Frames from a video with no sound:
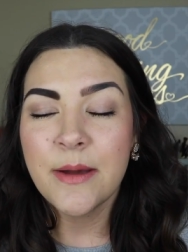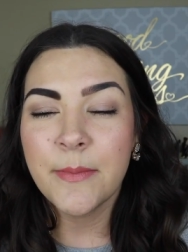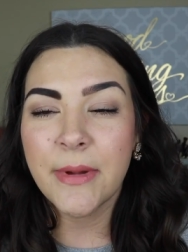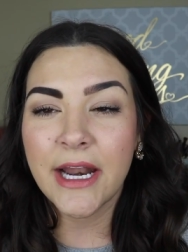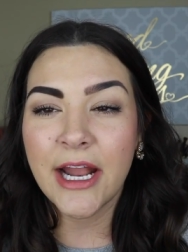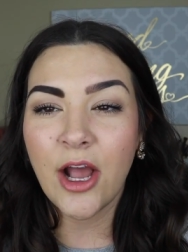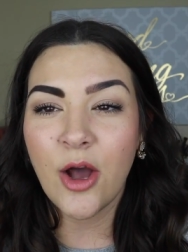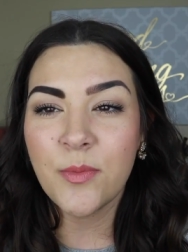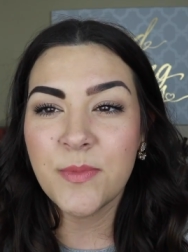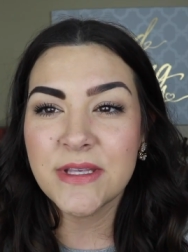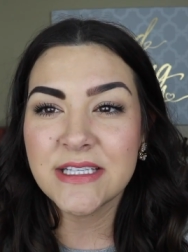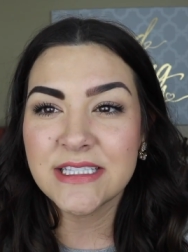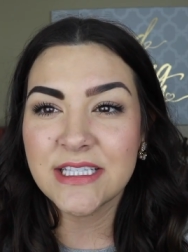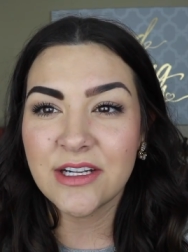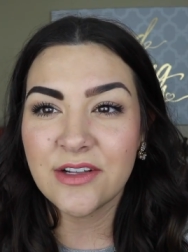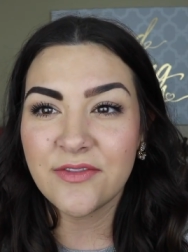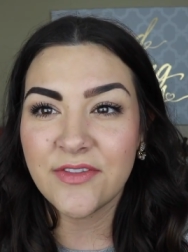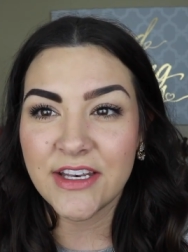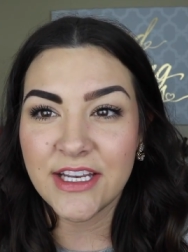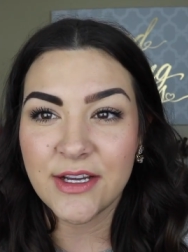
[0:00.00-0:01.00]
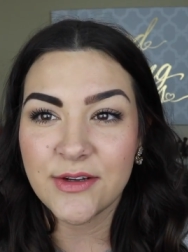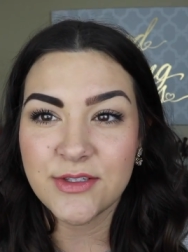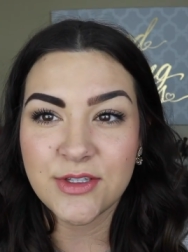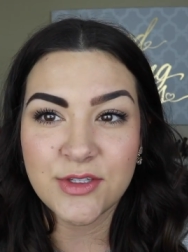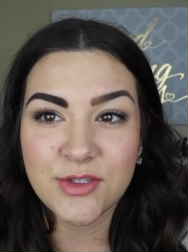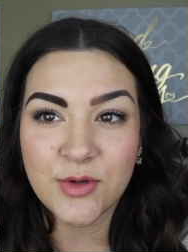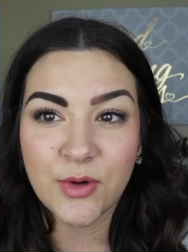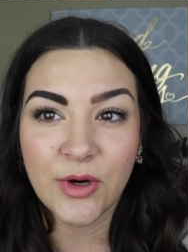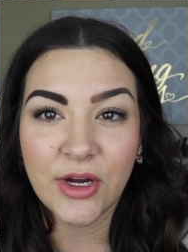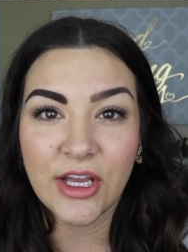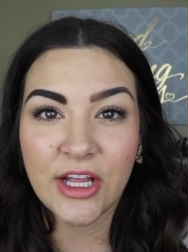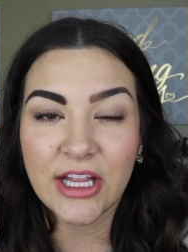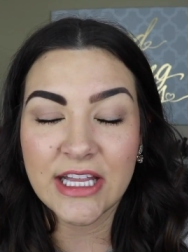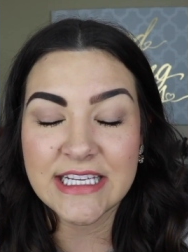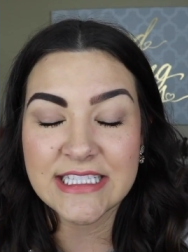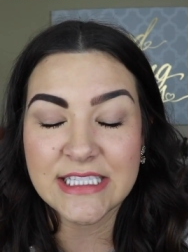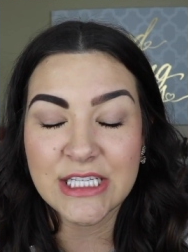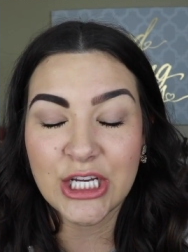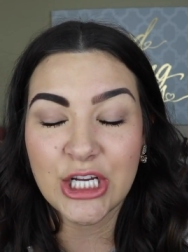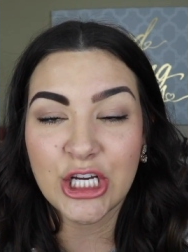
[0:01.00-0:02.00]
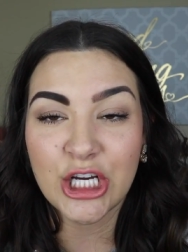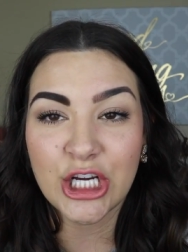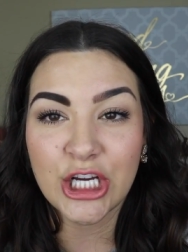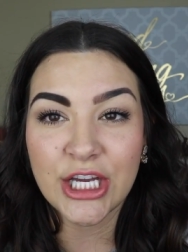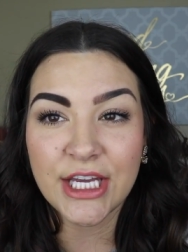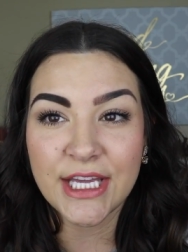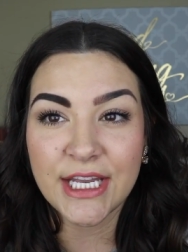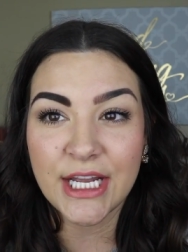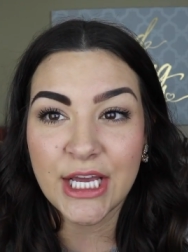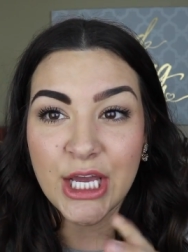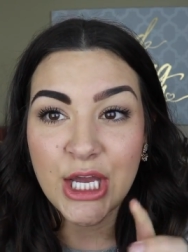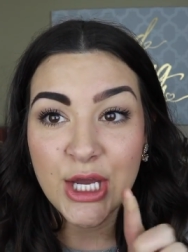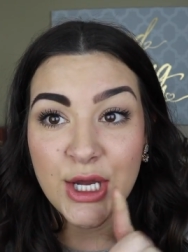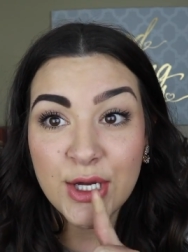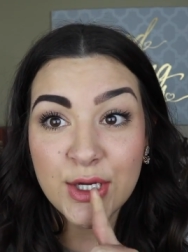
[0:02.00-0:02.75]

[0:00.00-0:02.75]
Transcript: But I hope this little video tutorial is a good